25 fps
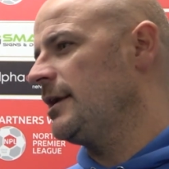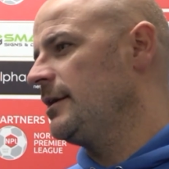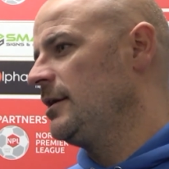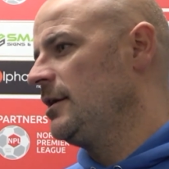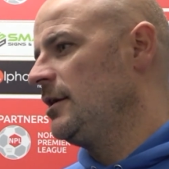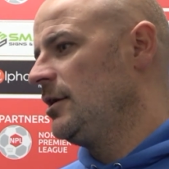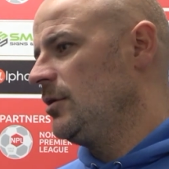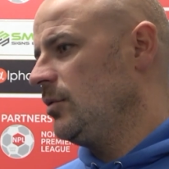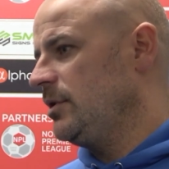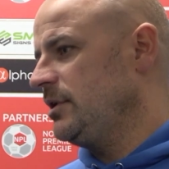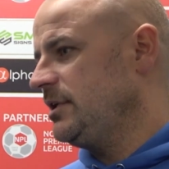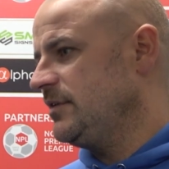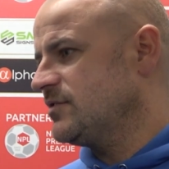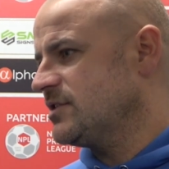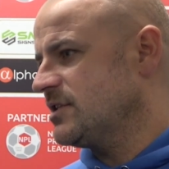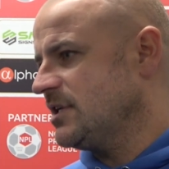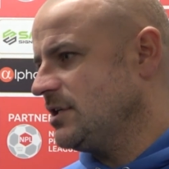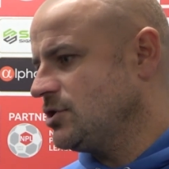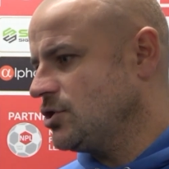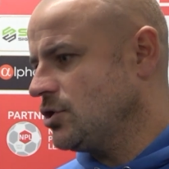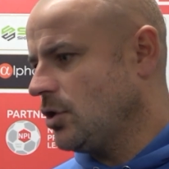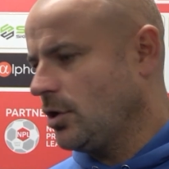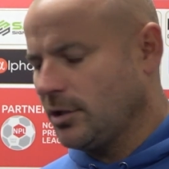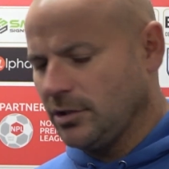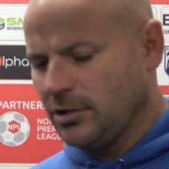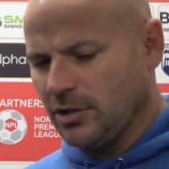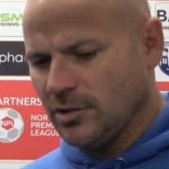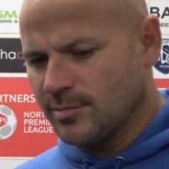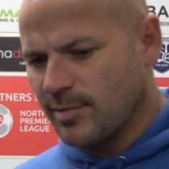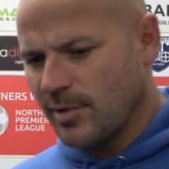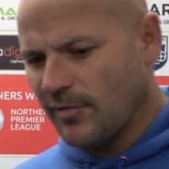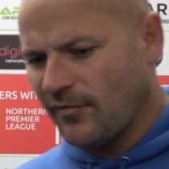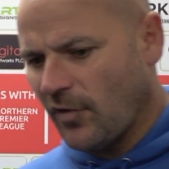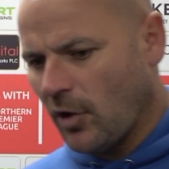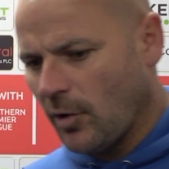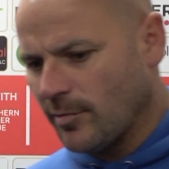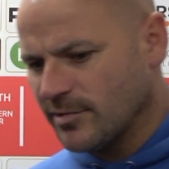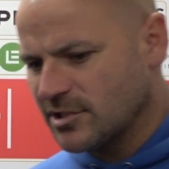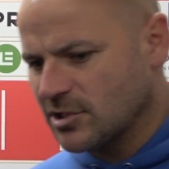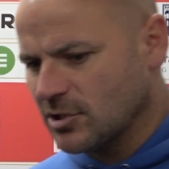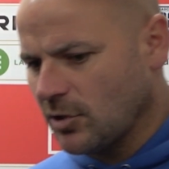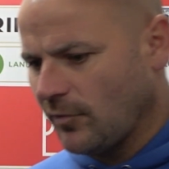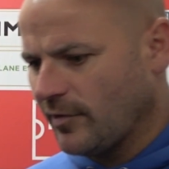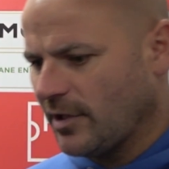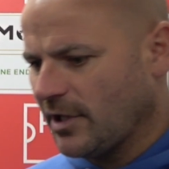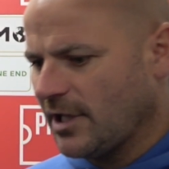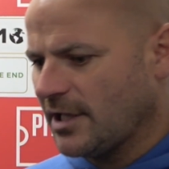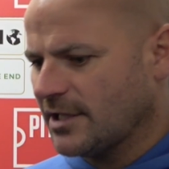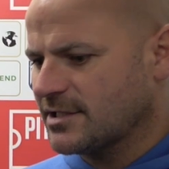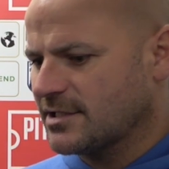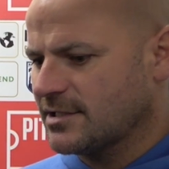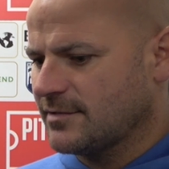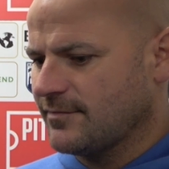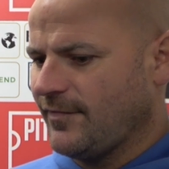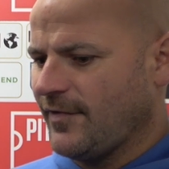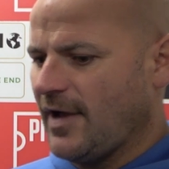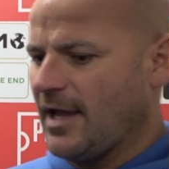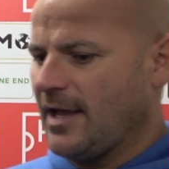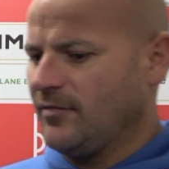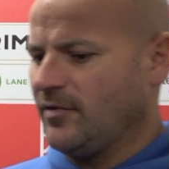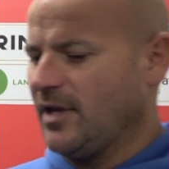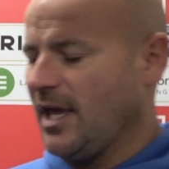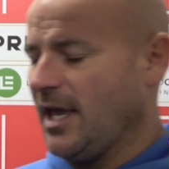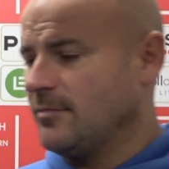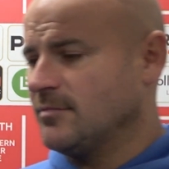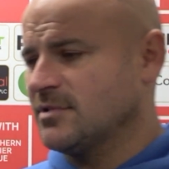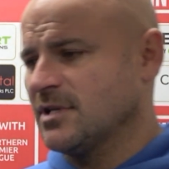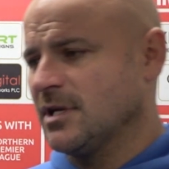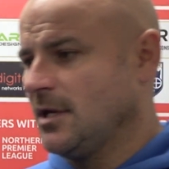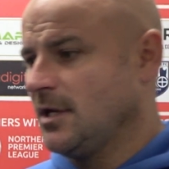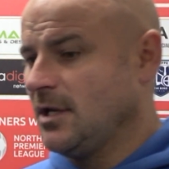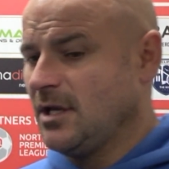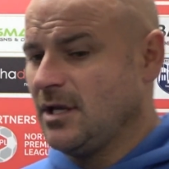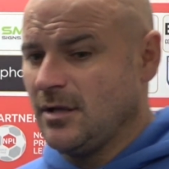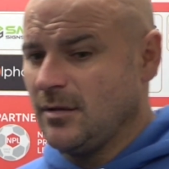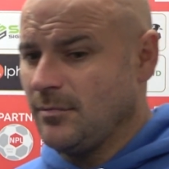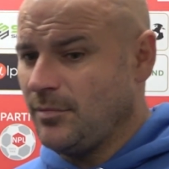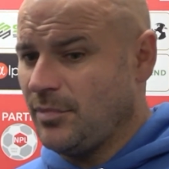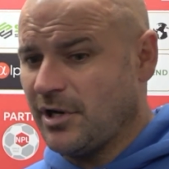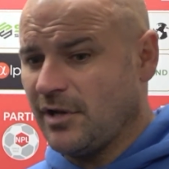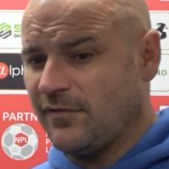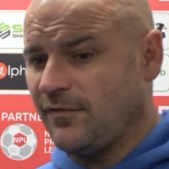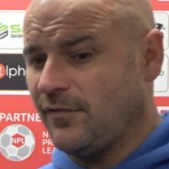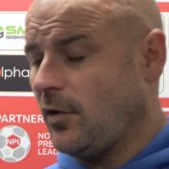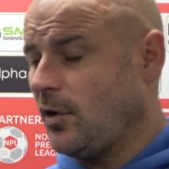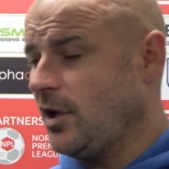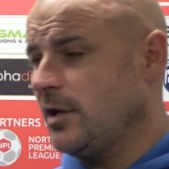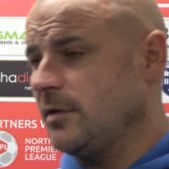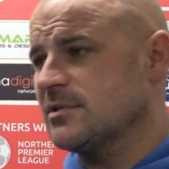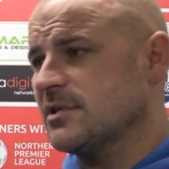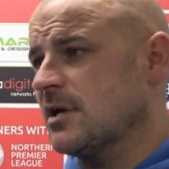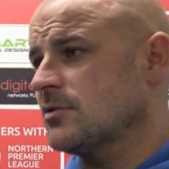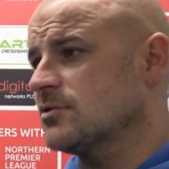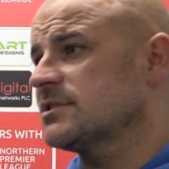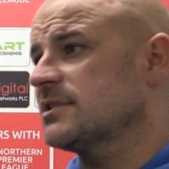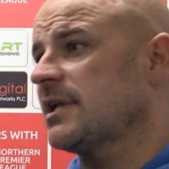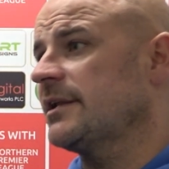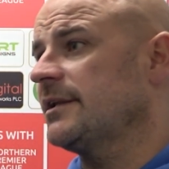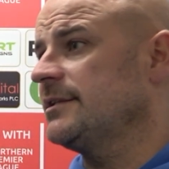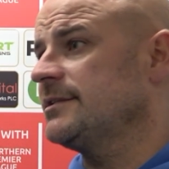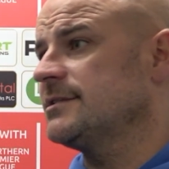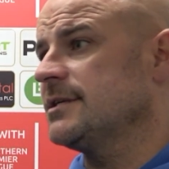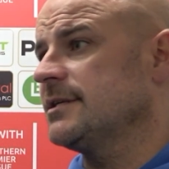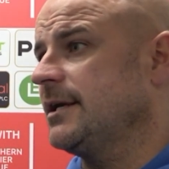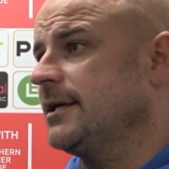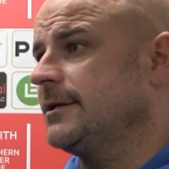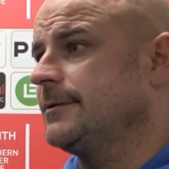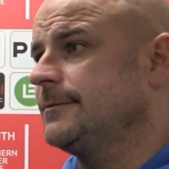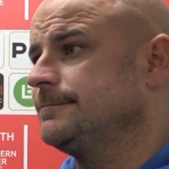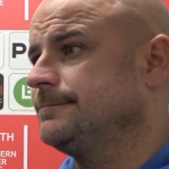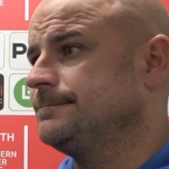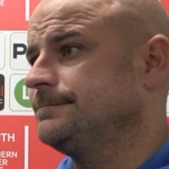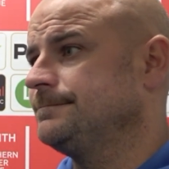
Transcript: when you've seen Jordan Hughes' performance over the last five games, but I thought he was outstanding today.